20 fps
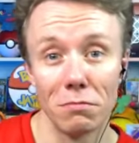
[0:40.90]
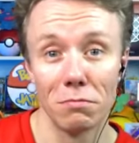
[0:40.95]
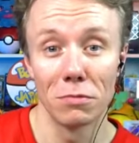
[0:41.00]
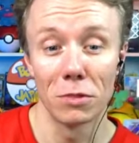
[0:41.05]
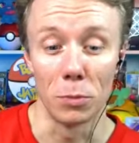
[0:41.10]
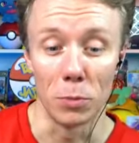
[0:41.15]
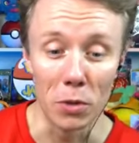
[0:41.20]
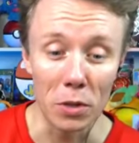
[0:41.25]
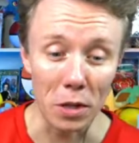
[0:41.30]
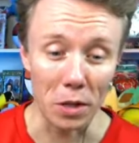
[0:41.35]

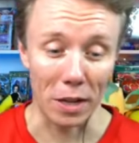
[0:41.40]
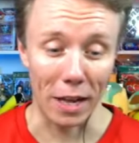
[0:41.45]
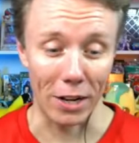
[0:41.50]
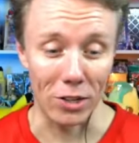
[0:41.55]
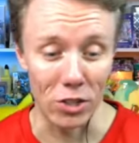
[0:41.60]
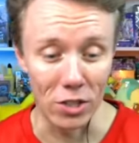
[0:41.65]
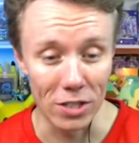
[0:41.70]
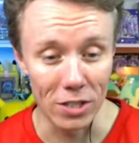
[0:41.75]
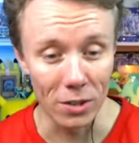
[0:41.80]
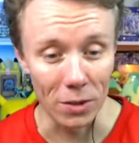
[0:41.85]
The music's
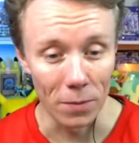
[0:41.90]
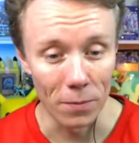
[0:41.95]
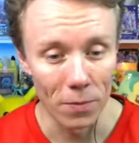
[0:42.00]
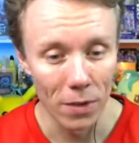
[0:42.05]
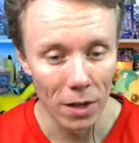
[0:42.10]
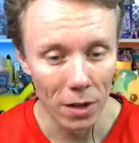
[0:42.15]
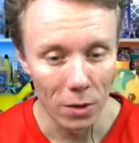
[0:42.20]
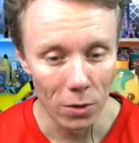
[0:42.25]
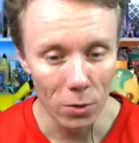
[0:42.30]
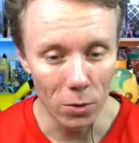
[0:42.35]
catchy too.
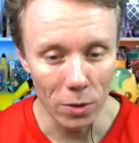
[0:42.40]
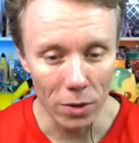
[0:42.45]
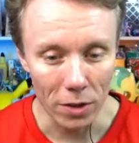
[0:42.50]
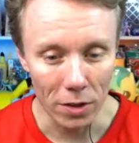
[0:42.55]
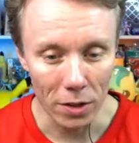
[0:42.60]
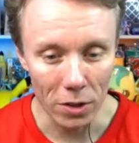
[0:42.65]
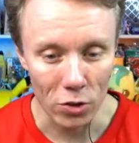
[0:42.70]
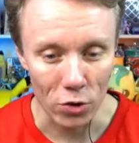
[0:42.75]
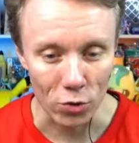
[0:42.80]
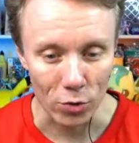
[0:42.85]
Oh, look
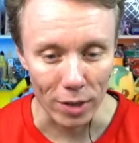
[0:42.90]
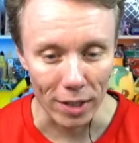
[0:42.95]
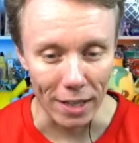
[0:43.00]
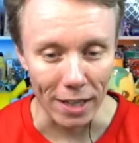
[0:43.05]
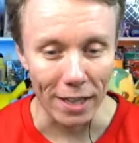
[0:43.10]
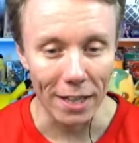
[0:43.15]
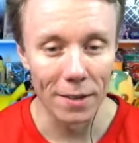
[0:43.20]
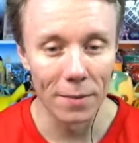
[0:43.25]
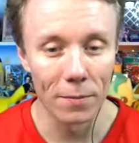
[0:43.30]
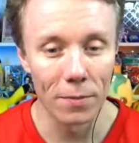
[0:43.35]
at the
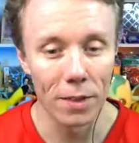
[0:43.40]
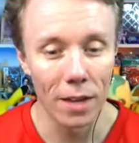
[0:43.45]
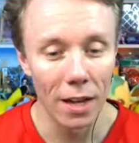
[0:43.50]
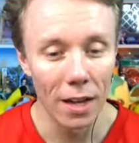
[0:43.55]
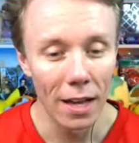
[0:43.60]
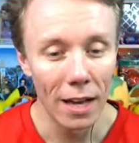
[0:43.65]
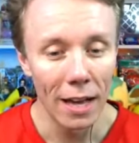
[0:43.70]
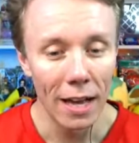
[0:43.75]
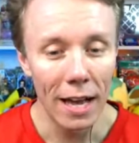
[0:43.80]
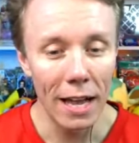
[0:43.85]
tree.
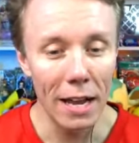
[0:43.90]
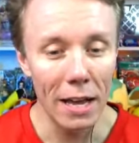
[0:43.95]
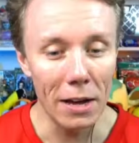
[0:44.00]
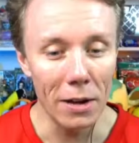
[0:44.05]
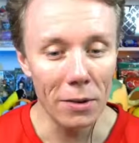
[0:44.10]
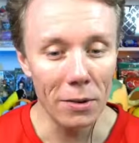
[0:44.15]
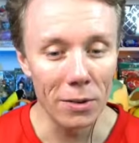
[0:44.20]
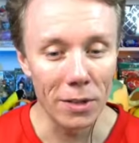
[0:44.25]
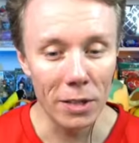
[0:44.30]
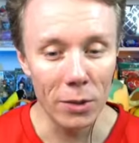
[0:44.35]

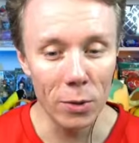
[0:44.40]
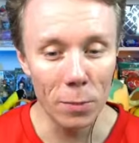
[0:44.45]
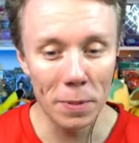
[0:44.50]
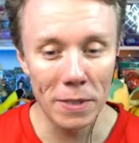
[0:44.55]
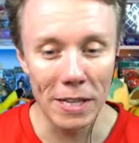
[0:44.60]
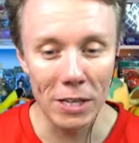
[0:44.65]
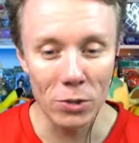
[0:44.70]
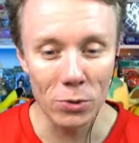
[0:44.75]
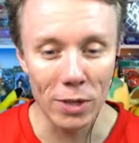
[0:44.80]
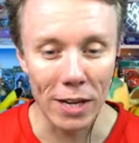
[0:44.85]
Hello, are you a
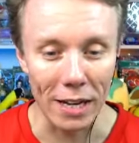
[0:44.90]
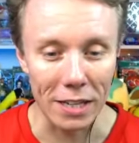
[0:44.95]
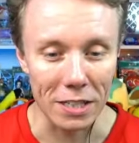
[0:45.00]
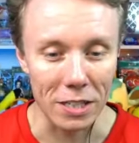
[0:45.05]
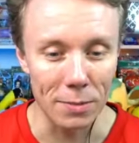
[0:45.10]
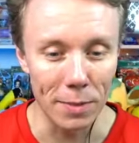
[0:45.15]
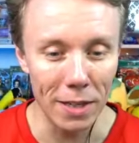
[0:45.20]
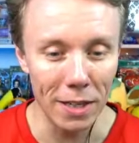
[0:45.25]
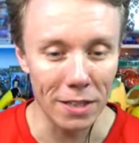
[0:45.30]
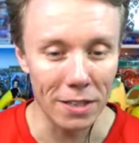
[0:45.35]
potential
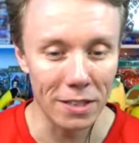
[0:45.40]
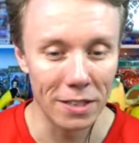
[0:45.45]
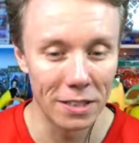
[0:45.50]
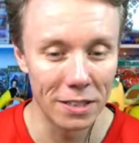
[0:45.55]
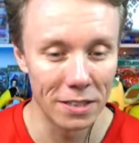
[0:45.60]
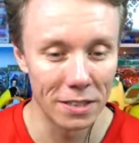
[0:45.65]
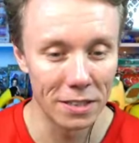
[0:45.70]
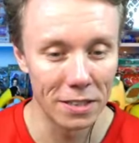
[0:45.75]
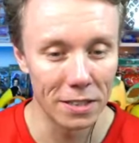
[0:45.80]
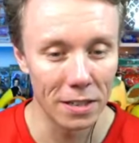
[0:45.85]
customer?
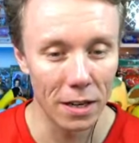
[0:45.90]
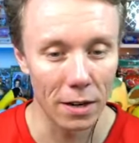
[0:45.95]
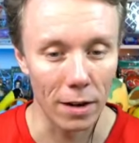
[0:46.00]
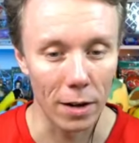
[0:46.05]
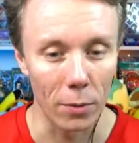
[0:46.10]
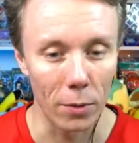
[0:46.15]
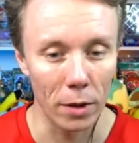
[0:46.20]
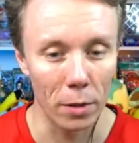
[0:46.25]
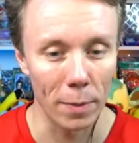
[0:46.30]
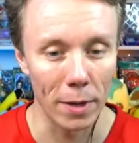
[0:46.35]
All
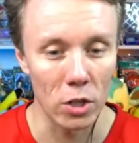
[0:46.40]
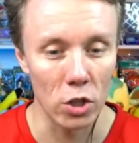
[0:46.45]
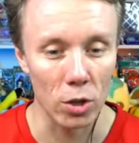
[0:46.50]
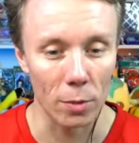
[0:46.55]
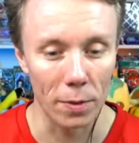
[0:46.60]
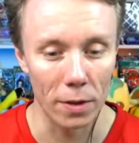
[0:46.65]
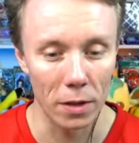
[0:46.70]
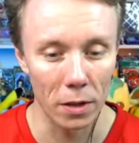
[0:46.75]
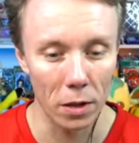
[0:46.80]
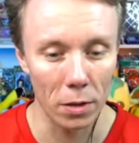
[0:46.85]
right, where's my
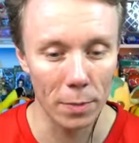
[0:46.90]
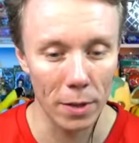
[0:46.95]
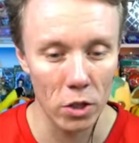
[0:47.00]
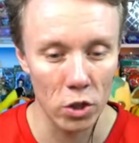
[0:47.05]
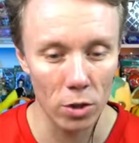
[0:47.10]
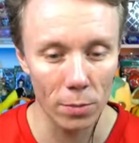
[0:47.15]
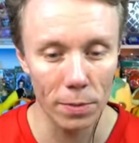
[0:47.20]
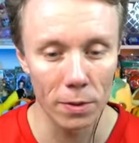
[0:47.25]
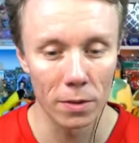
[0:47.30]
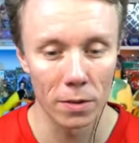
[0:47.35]
shop? Is this my
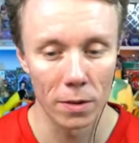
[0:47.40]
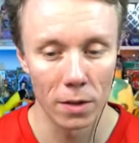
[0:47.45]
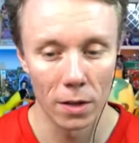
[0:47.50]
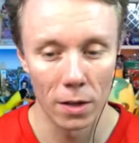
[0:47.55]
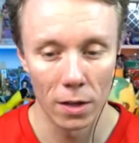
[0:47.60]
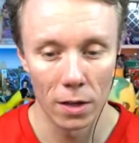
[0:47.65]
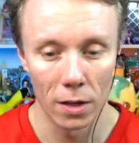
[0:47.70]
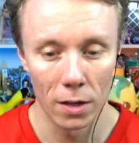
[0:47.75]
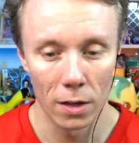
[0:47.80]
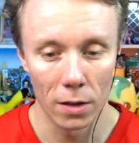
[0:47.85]
shop?
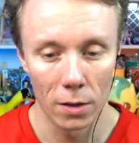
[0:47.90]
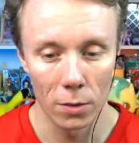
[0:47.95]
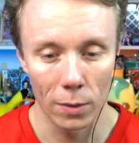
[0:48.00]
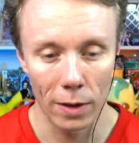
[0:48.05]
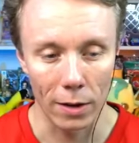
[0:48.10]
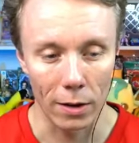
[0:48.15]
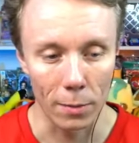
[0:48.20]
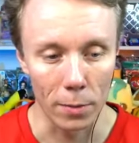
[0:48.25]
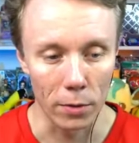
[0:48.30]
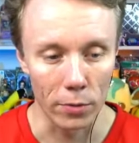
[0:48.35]

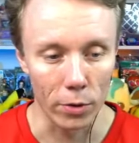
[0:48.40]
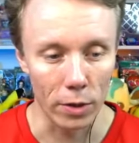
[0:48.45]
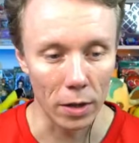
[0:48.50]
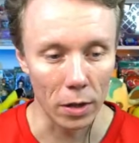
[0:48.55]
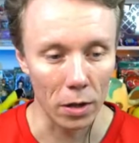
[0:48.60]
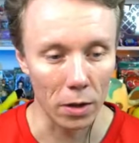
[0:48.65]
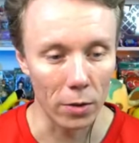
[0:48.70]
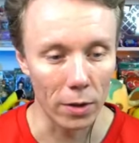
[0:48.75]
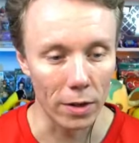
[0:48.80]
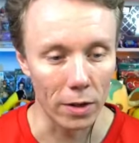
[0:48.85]
Wow, I move really
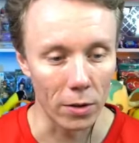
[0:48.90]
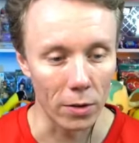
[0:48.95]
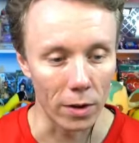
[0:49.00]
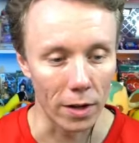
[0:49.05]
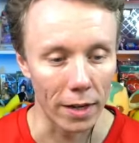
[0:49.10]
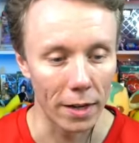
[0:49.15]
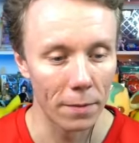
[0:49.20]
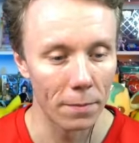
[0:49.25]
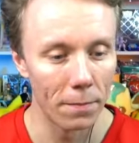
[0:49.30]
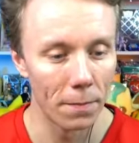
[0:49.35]
slowly, don't
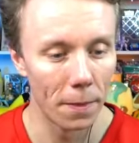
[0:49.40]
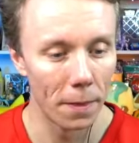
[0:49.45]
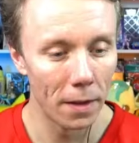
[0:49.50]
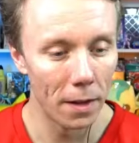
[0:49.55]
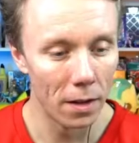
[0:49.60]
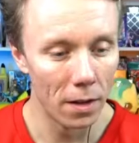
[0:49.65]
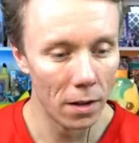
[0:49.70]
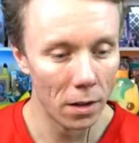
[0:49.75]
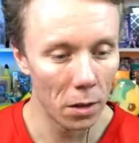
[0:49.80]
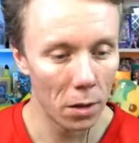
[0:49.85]
I?
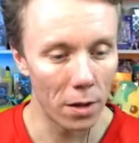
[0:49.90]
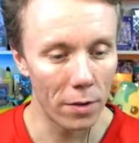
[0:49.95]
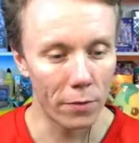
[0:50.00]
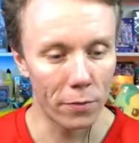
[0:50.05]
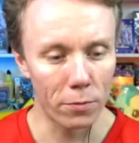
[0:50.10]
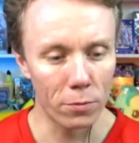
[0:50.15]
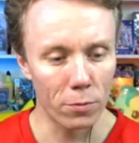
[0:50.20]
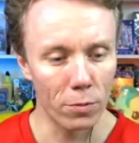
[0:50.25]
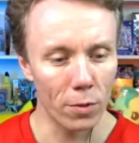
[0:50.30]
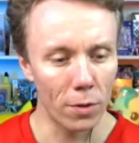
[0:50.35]
So, I have,
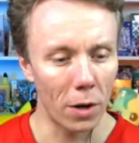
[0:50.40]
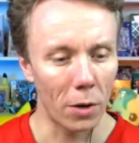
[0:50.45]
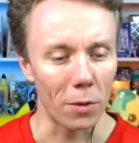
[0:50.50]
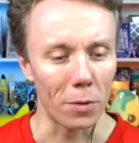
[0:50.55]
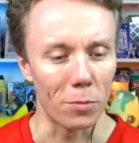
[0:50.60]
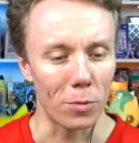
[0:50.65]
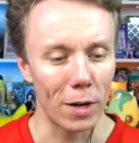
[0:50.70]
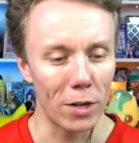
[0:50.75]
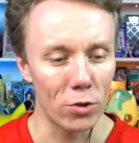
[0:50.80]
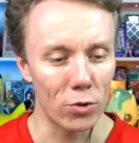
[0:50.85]
hold
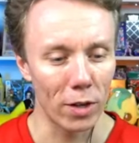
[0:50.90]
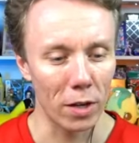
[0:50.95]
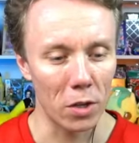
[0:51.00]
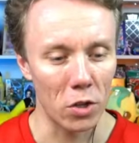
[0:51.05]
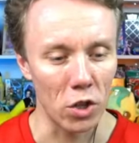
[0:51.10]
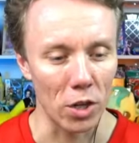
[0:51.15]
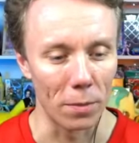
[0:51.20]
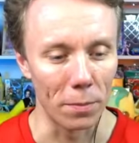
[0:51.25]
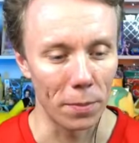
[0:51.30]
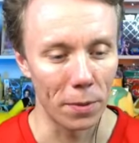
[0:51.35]
on, right trigger's
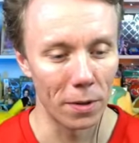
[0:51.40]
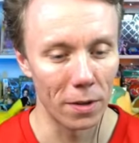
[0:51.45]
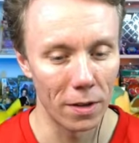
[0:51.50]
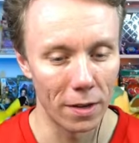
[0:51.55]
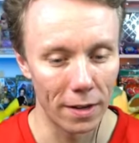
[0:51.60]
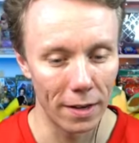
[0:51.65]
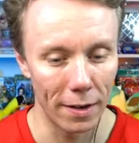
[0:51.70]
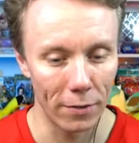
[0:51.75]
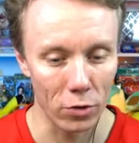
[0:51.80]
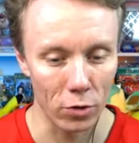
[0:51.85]
jump,
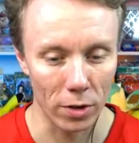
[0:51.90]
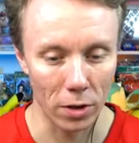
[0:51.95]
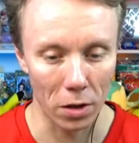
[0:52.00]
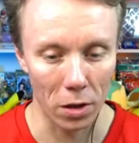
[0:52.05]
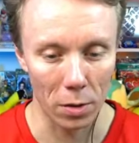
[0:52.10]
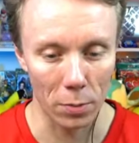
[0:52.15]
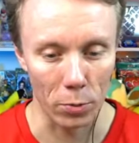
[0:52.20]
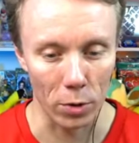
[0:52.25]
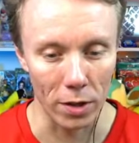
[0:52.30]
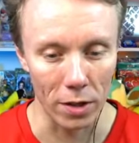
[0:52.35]
left trigger's
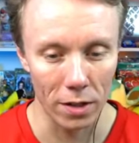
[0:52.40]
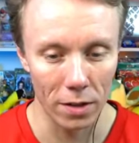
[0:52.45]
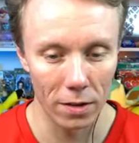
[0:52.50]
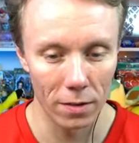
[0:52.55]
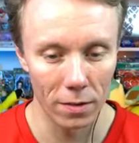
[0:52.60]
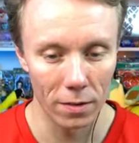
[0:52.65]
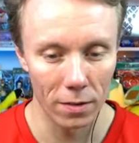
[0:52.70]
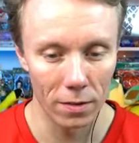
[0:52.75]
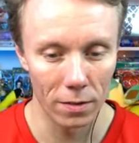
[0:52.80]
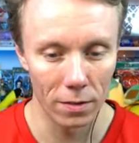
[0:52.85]
sprint.
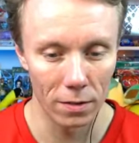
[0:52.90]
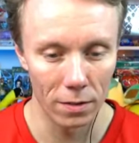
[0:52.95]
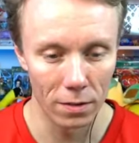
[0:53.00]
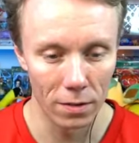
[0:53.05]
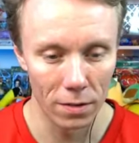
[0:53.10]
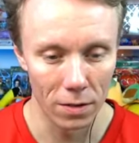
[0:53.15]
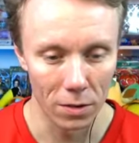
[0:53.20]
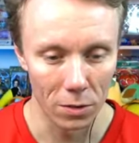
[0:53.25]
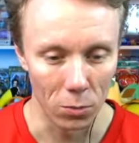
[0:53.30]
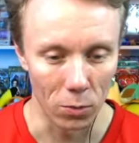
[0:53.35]

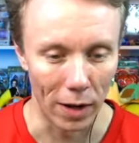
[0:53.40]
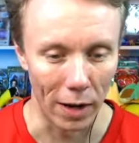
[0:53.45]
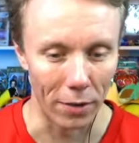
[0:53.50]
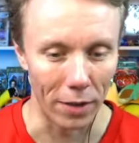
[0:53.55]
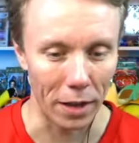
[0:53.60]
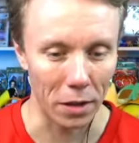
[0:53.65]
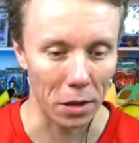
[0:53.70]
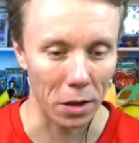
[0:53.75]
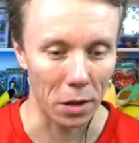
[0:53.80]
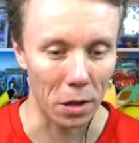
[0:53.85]
Wow,
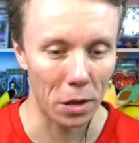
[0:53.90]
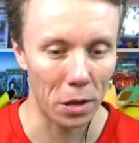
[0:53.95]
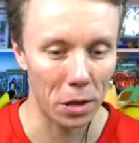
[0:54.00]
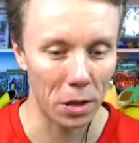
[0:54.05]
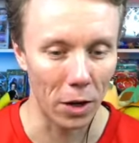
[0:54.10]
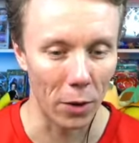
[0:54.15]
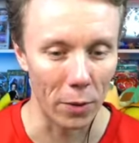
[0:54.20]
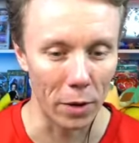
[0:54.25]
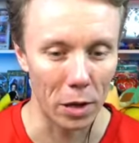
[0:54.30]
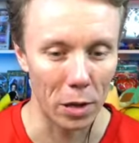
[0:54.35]
that's the
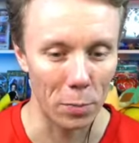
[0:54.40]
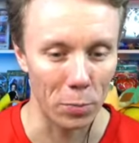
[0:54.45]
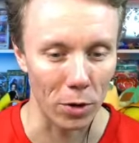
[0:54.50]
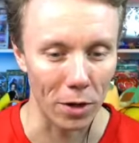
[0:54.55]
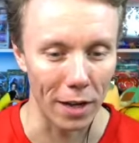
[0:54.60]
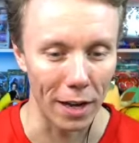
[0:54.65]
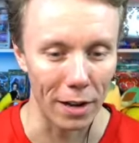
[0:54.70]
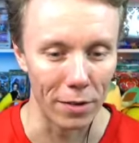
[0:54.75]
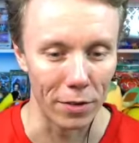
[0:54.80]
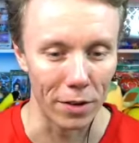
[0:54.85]
slowest
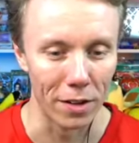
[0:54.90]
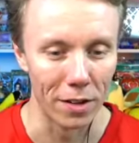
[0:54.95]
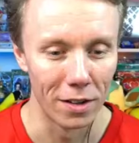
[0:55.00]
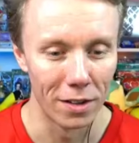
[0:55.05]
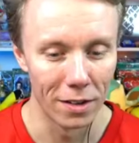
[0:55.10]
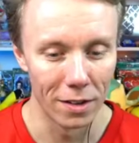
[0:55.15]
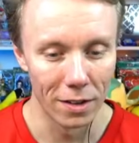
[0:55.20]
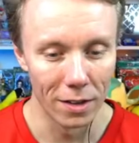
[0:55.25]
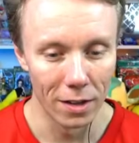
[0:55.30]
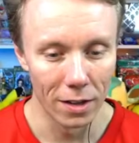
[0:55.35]
sprint ever.
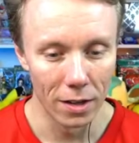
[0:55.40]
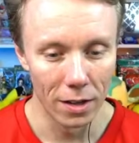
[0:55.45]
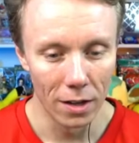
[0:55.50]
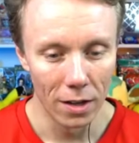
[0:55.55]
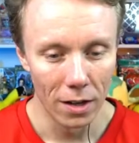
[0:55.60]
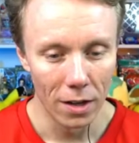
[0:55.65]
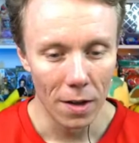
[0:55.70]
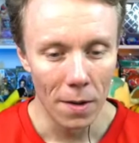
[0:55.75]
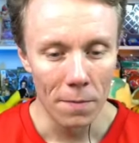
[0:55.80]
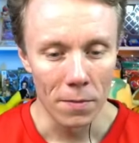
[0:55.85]

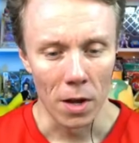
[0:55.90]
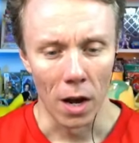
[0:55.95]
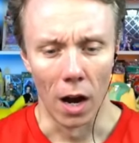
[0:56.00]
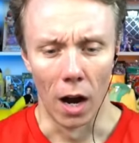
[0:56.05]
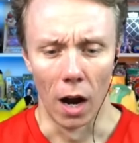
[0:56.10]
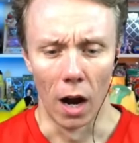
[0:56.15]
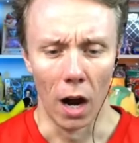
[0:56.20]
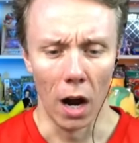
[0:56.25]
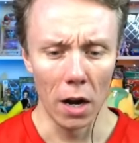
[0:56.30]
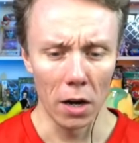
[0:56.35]

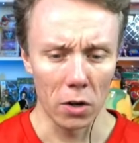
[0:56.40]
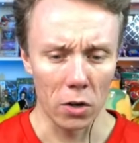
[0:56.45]
I.